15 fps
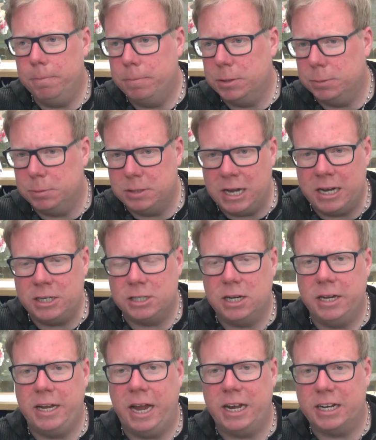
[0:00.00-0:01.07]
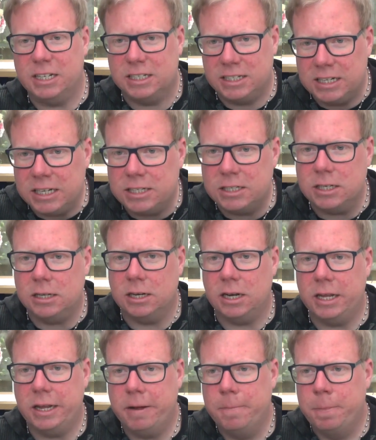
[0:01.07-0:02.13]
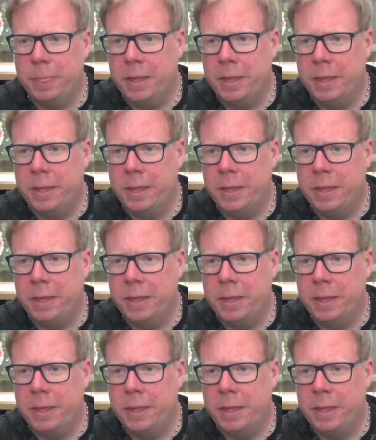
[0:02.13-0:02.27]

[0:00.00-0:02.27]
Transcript: substantially and consistently